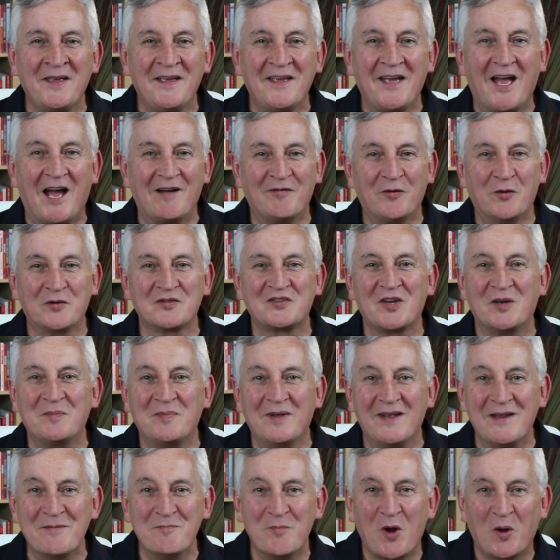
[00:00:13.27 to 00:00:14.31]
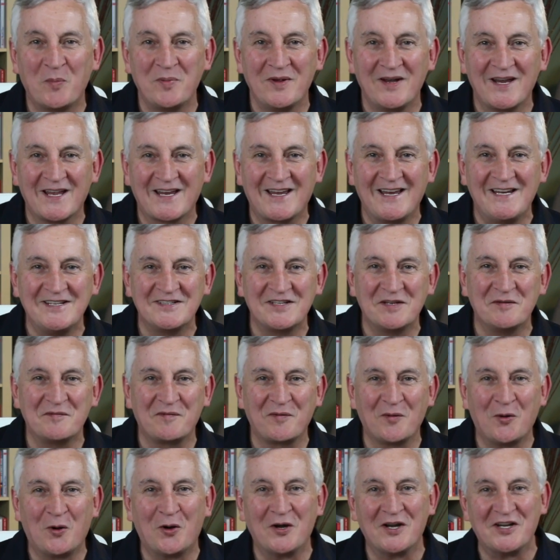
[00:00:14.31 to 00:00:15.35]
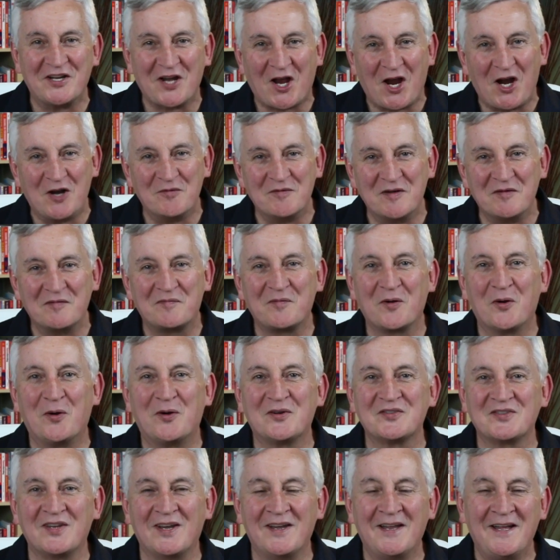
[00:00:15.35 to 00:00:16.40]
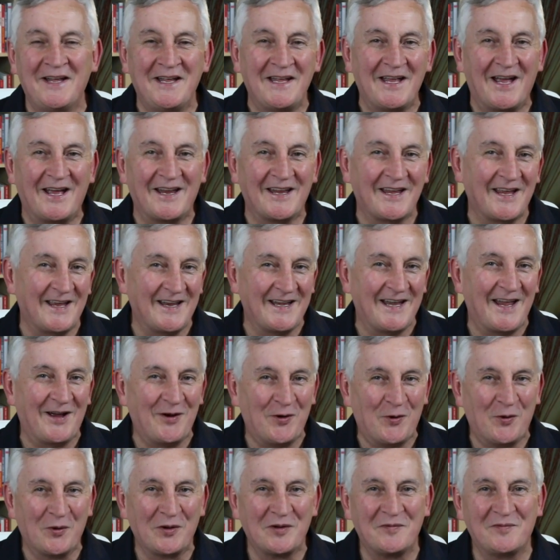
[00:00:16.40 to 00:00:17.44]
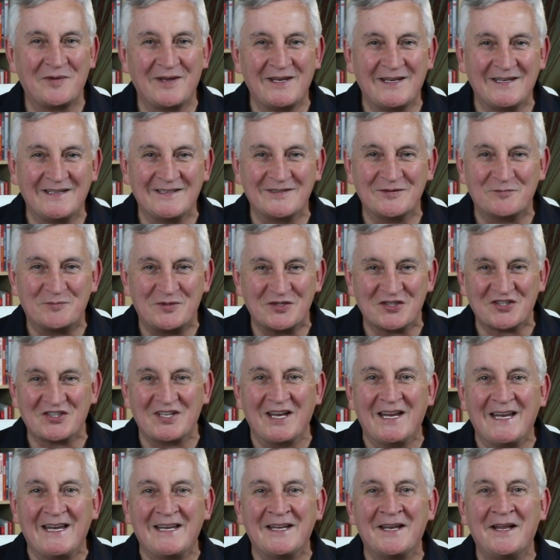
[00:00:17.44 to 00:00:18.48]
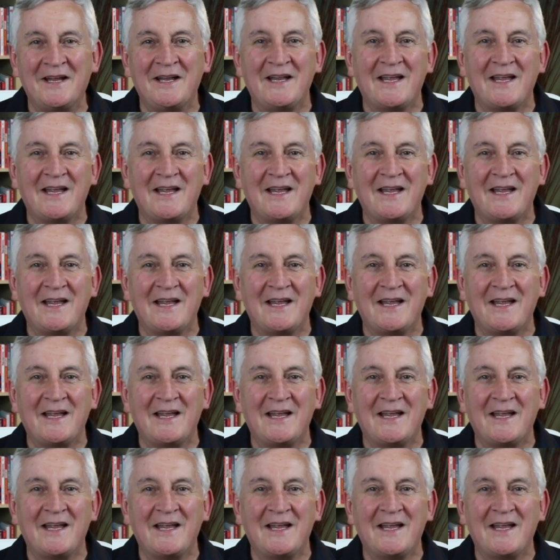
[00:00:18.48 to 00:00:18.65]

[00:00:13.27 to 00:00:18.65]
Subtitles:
I've also been mopping the kitchen floor and the dining room floors and getting that all lovely and pristine.